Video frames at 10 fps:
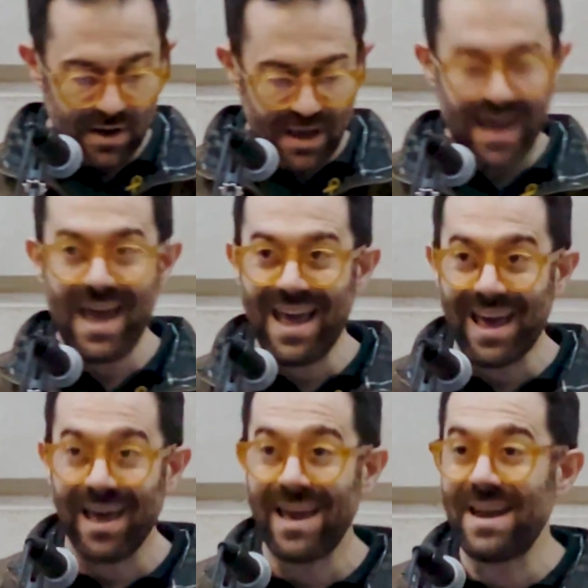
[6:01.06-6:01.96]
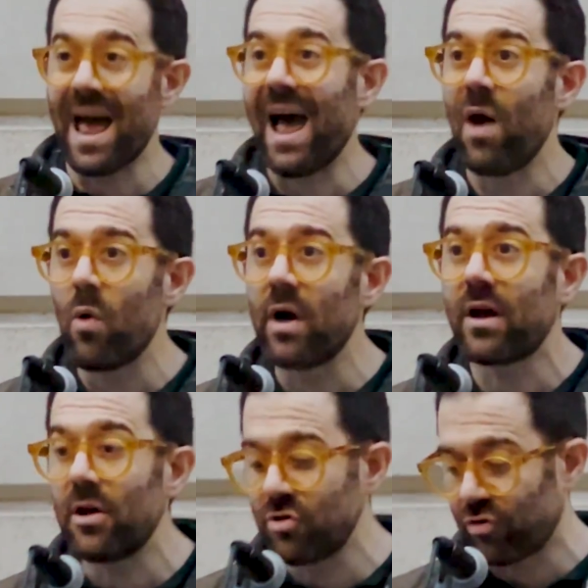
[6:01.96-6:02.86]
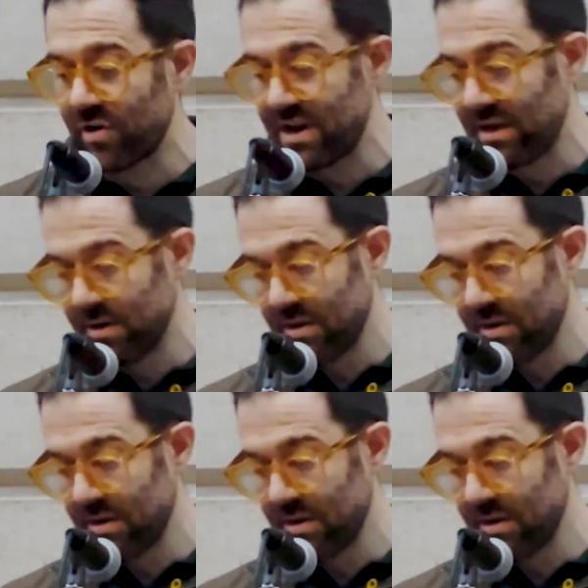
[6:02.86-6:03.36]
here in our country.